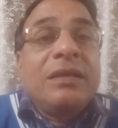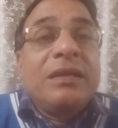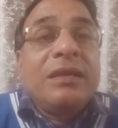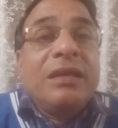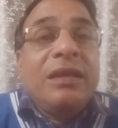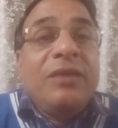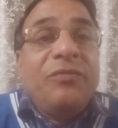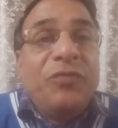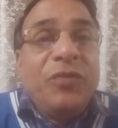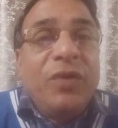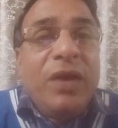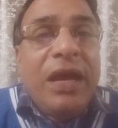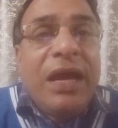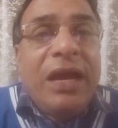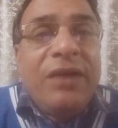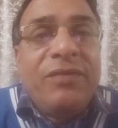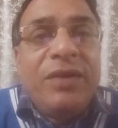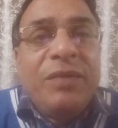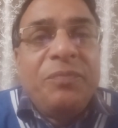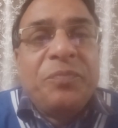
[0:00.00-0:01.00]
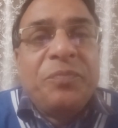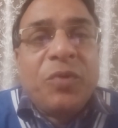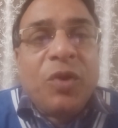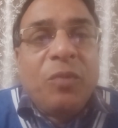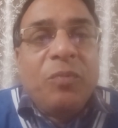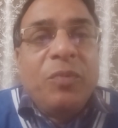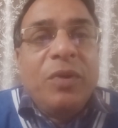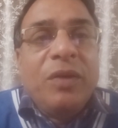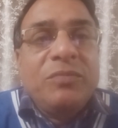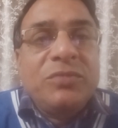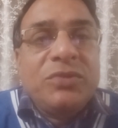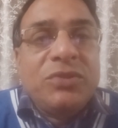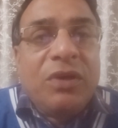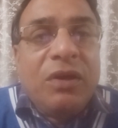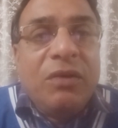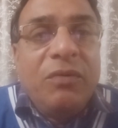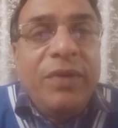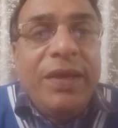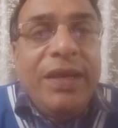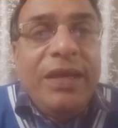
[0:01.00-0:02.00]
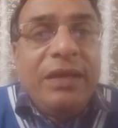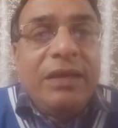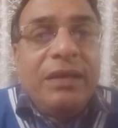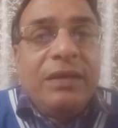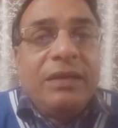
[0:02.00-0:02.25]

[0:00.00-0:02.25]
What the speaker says: If you have a problem solving